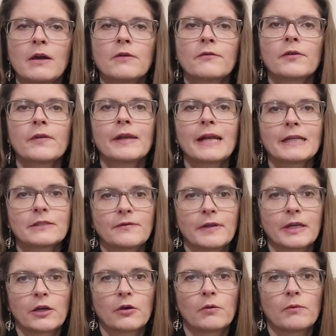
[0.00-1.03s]
For the next
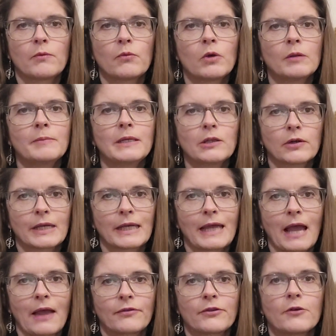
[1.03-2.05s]
video, we'll be looking
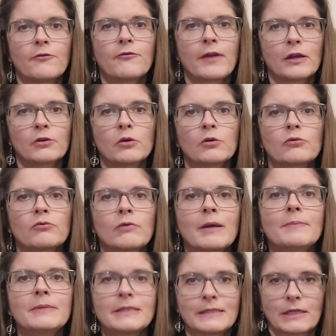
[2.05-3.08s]
at the Pharaoh
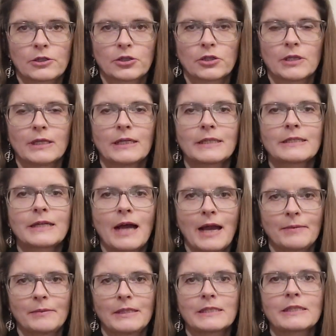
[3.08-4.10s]
rib stitch, a
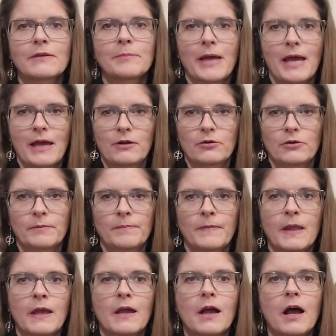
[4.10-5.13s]
timeless pattern.
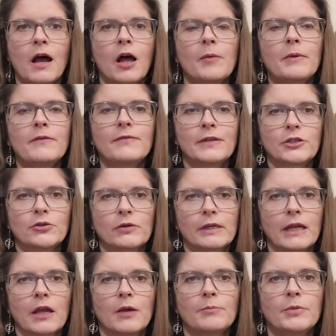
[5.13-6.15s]
I'll be featuring
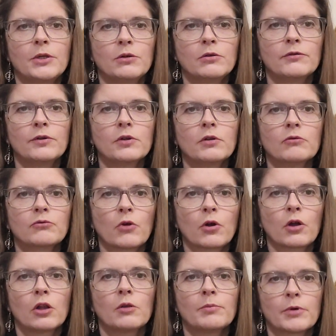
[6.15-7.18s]
a beautiful
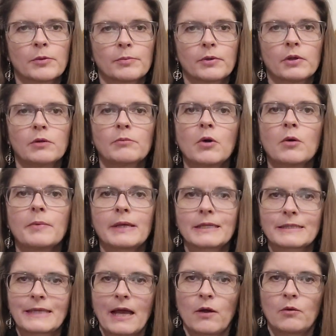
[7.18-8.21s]
royal purple
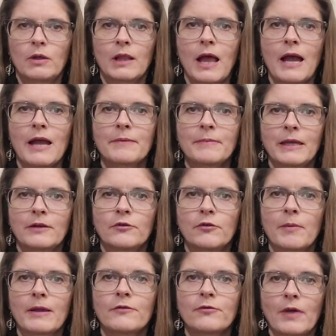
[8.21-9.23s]
Mobius cowl I made for
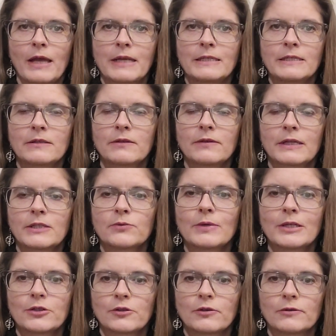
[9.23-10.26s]
my friend this
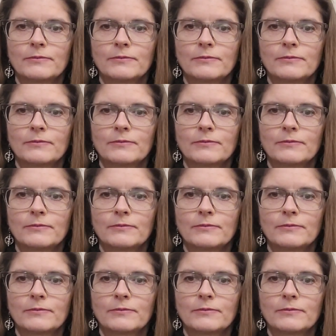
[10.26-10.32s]
winter.